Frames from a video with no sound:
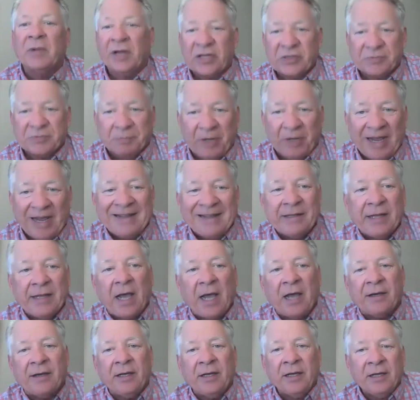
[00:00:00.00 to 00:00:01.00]
Explain
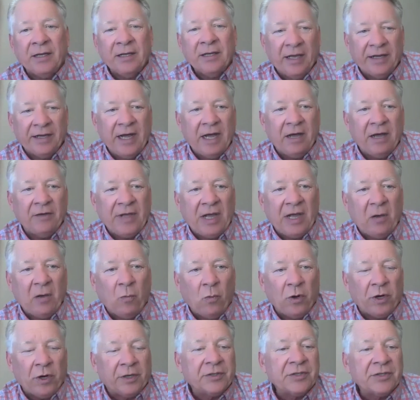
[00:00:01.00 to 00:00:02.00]
that and how
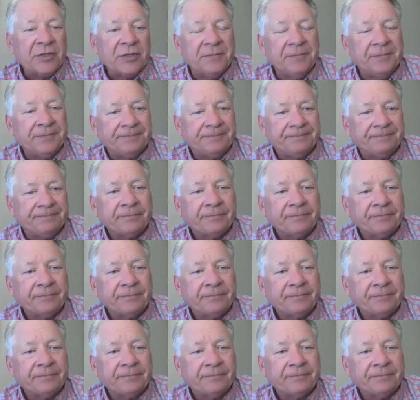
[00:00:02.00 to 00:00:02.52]
that works.